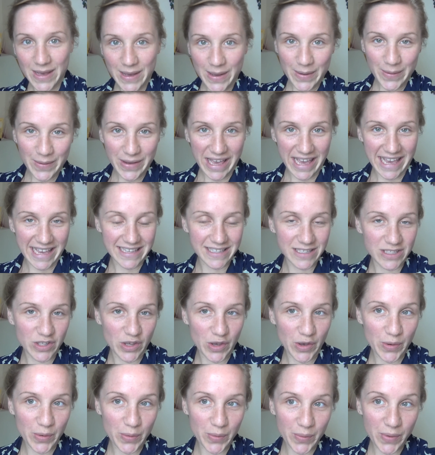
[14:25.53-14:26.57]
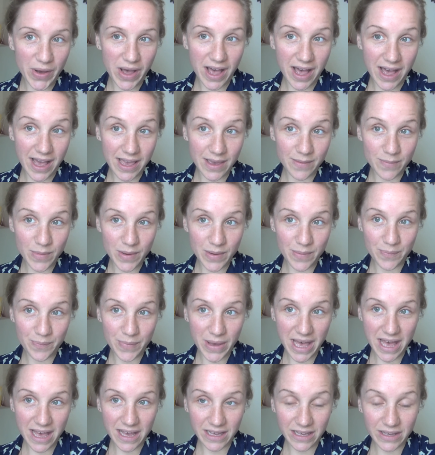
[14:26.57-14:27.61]
Okay, so I'm
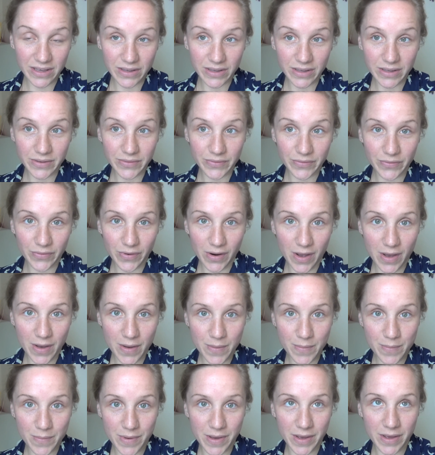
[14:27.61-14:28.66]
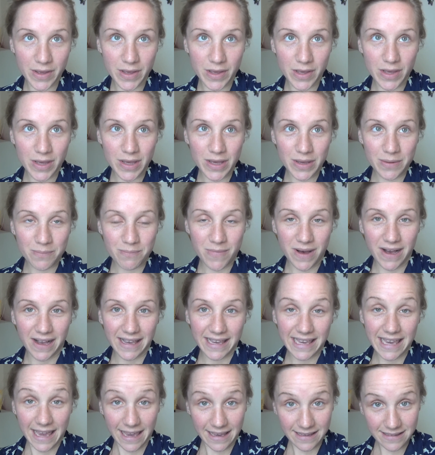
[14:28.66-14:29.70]
back from
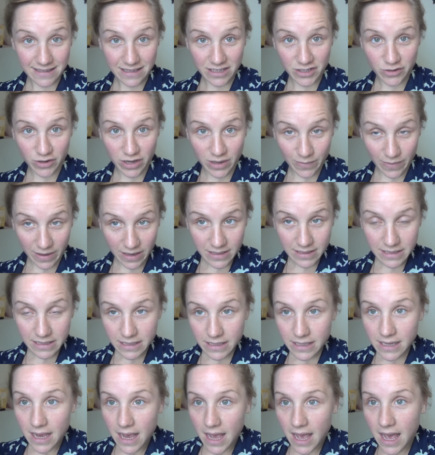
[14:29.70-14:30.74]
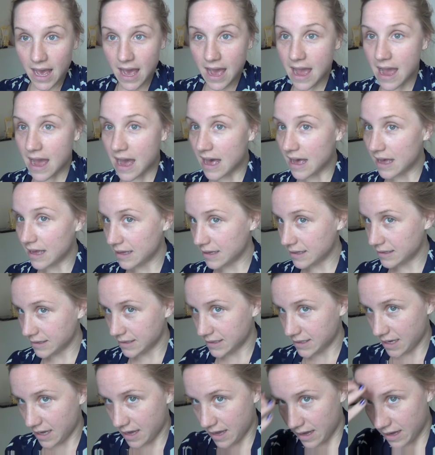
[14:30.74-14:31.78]
my CACI treatment, and